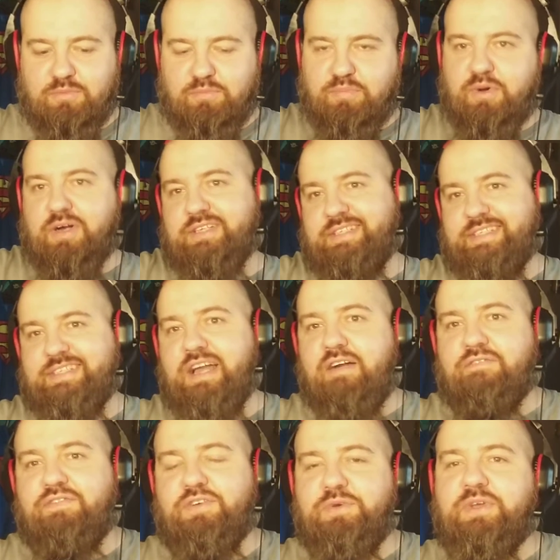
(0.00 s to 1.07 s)
The box is
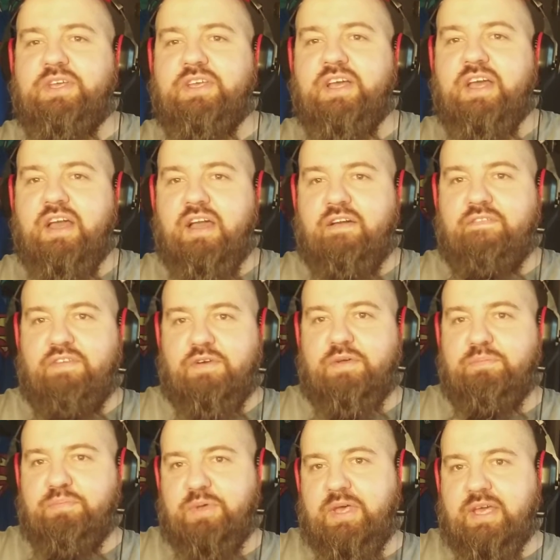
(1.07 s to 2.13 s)
not very
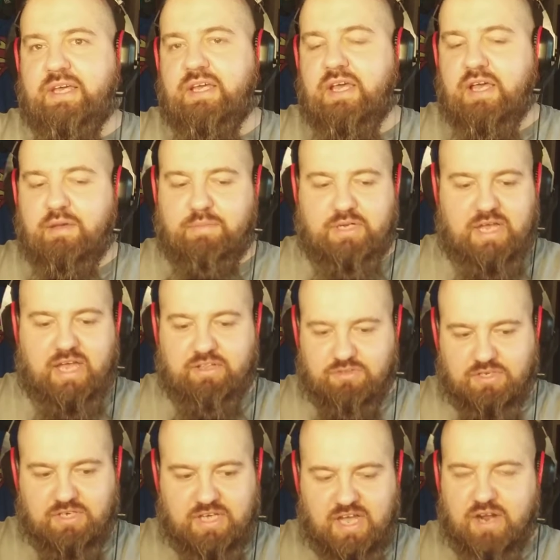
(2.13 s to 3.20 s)
big, but I had
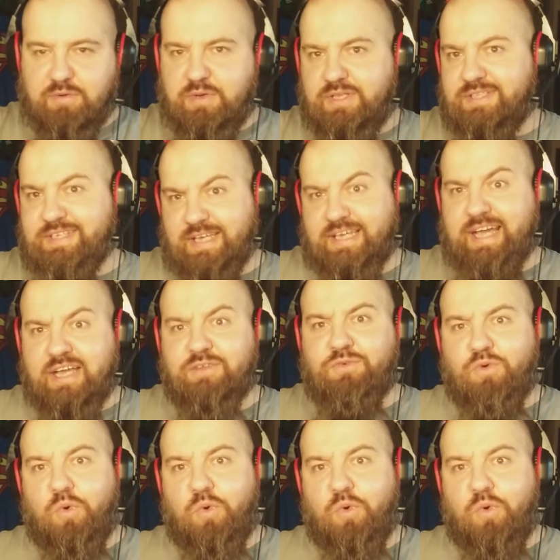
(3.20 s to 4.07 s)
to carry it, and I kind